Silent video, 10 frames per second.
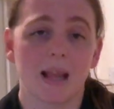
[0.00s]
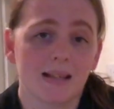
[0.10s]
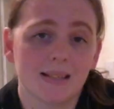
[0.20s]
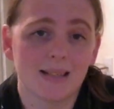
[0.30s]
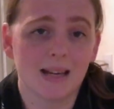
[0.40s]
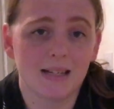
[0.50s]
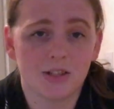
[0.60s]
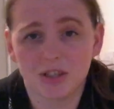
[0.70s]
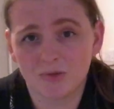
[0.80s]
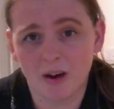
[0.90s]
as I said,
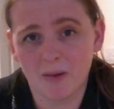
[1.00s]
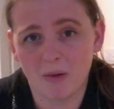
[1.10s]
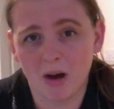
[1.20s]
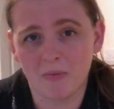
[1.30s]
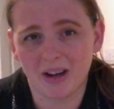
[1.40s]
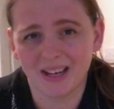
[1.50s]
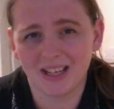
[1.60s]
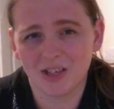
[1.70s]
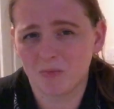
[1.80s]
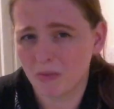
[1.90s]
it's just very
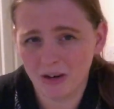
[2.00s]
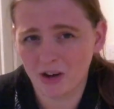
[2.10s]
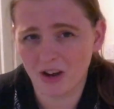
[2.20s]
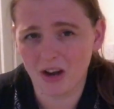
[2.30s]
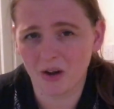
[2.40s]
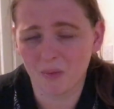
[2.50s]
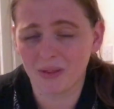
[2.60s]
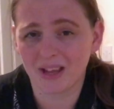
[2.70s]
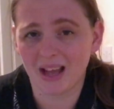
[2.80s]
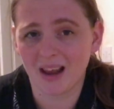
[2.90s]
Marmite. You're probably not going to know
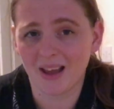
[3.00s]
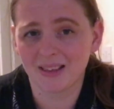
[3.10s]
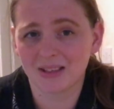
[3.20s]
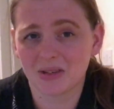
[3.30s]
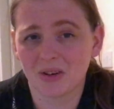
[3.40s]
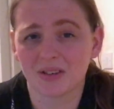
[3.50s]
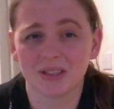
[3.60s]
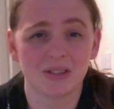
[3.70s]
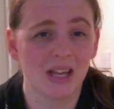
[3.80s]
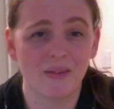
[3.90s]
whether you're going to like this or
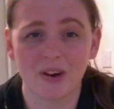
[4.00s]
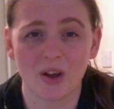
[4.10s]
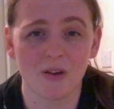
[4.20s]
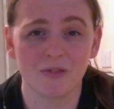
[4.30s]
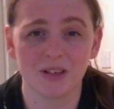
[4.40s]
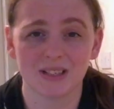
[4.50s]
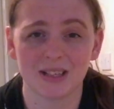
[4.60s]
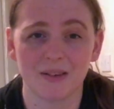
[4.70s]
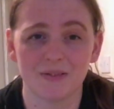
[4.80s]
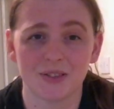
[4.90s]
not till you give it a go for
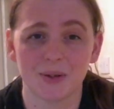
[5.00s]
yourself.